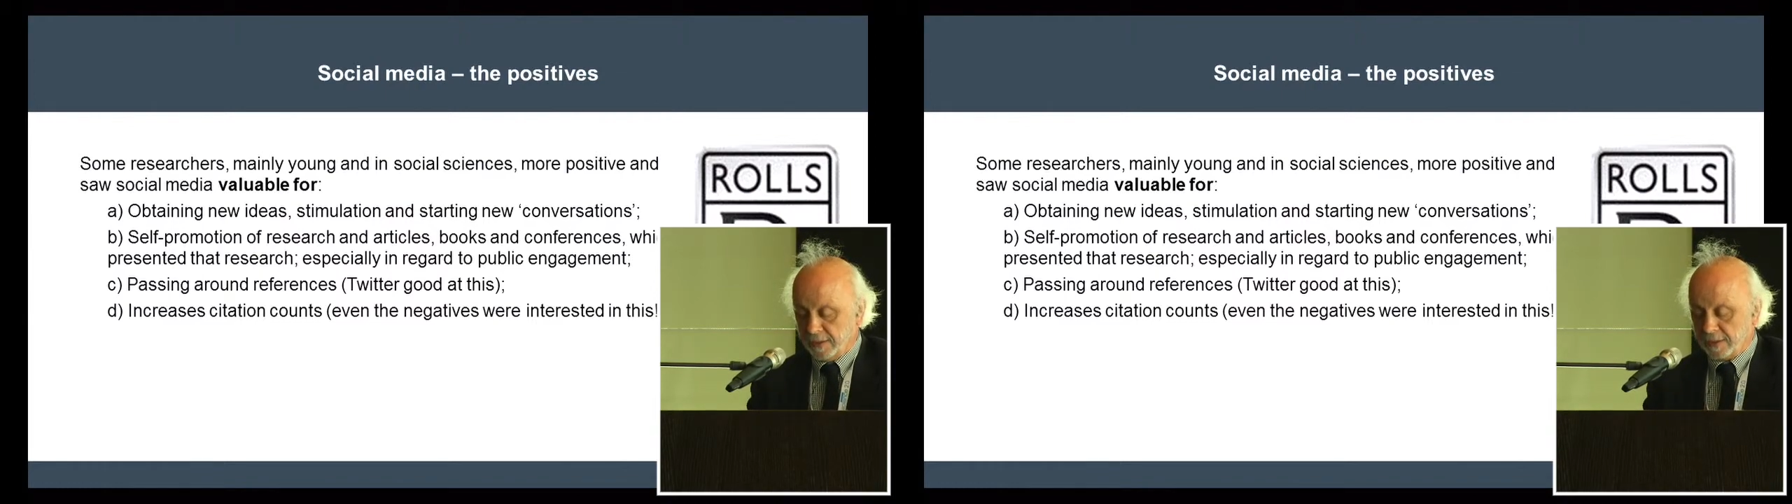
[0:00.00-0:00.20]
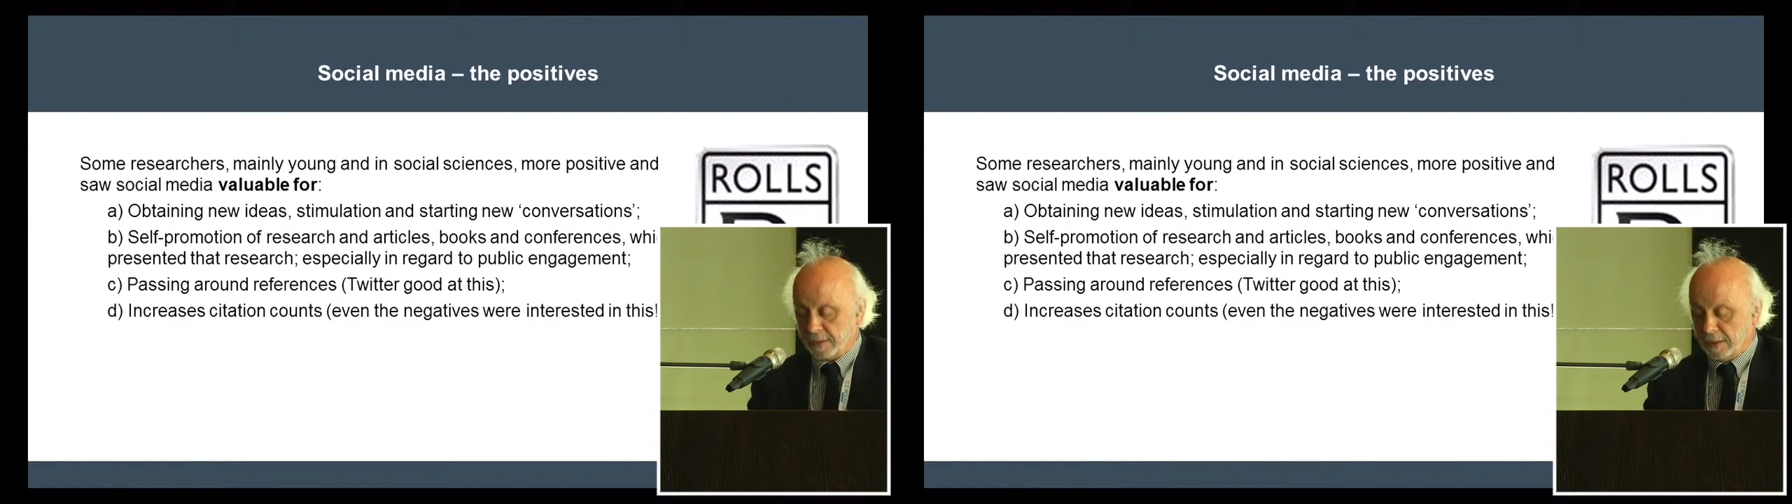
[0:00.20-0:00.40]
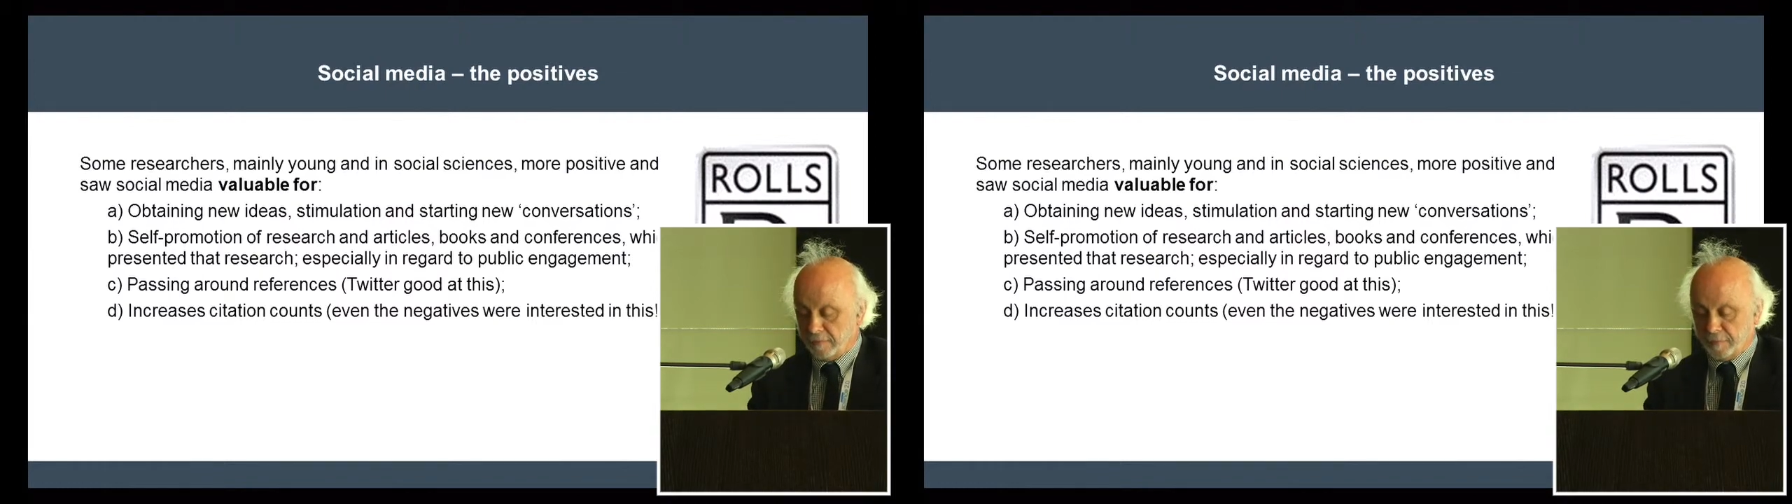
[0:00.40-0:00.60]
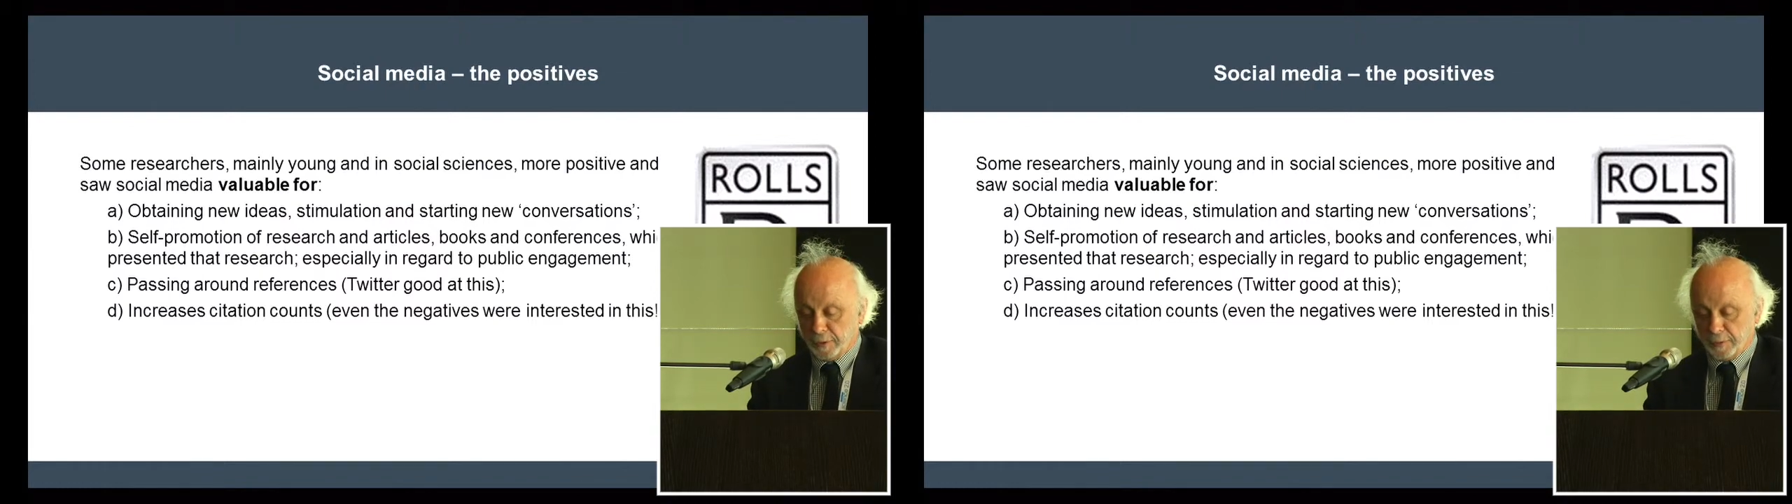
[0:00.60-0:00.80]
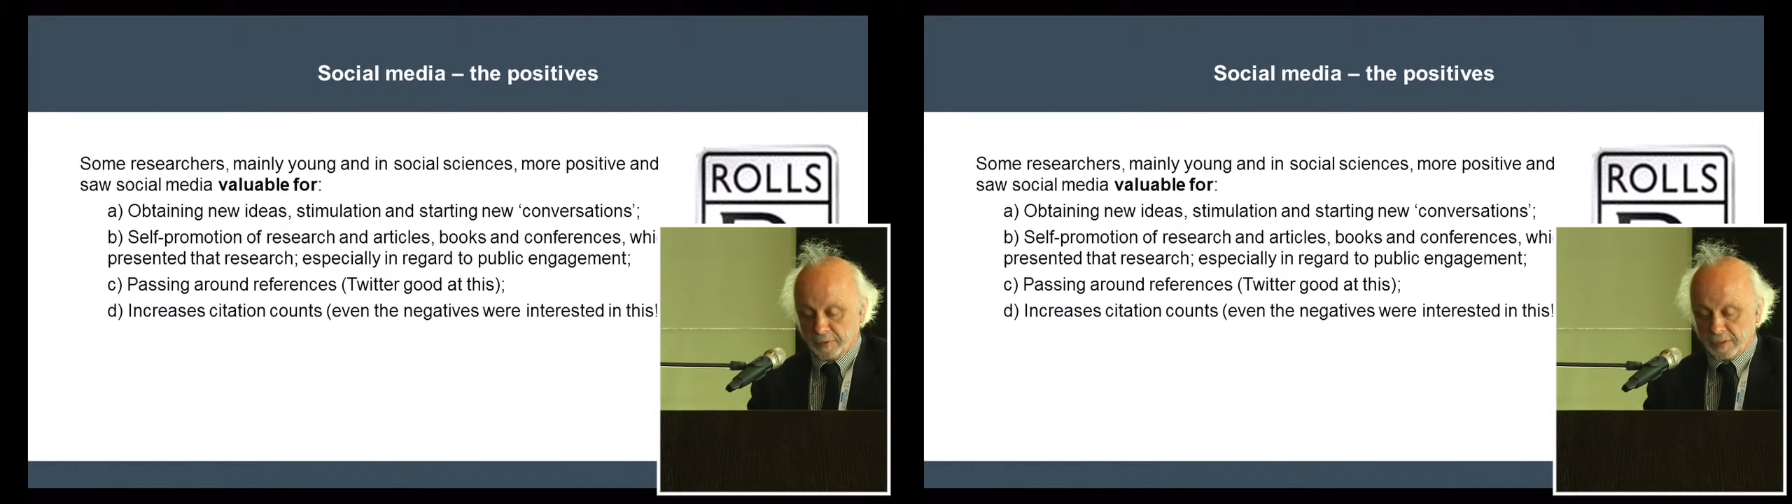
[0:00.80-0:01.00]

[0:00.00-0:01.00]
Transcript: uh, views,